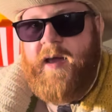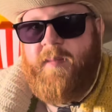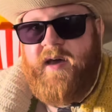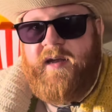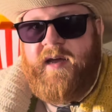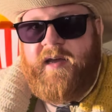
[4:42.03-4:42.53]
I
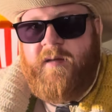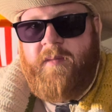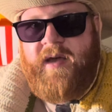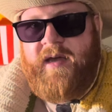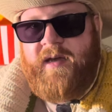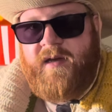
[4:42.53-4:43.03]
could
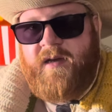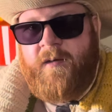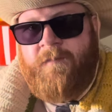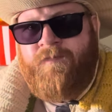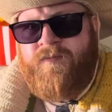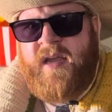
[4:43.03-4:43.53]
make
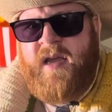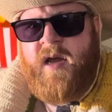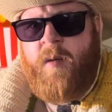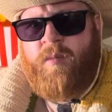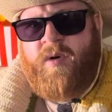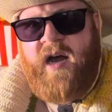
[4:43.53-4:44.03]

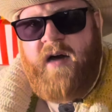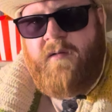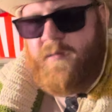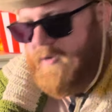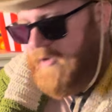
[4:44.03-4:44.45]
probably,